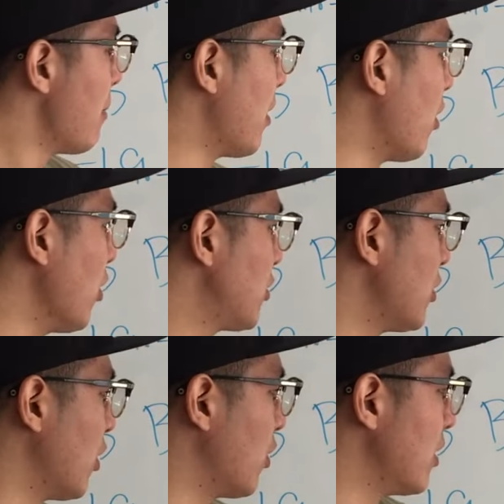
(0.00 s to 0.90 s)
But
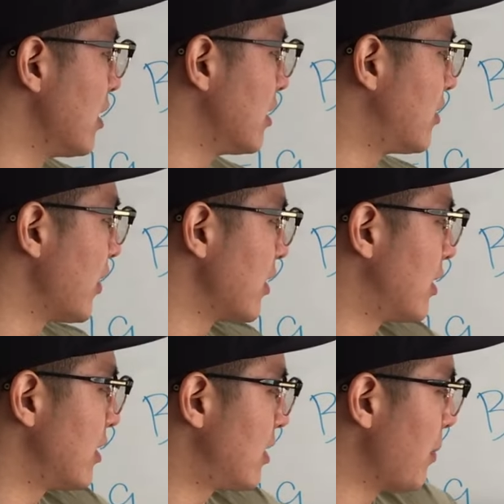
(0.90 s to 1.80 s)
also, it's very
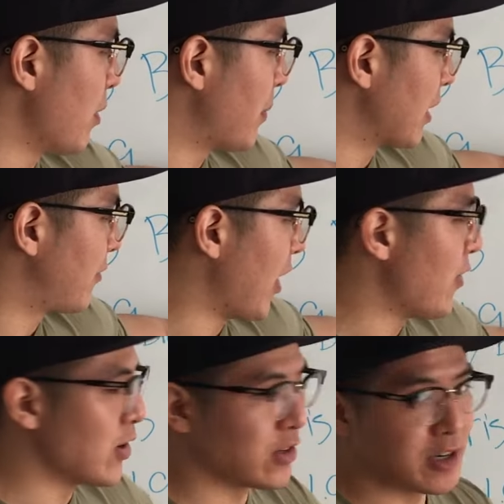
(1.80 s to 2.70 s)
simple because
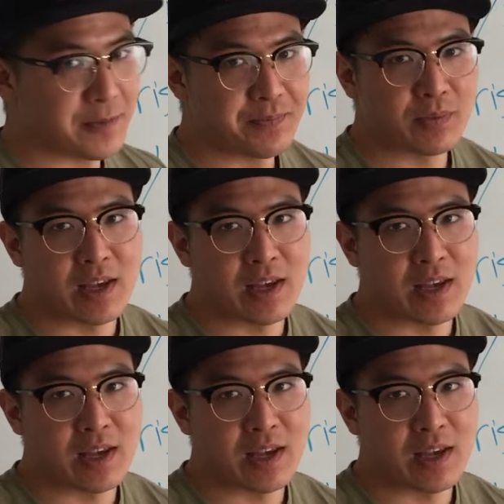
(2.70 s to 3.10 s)
500,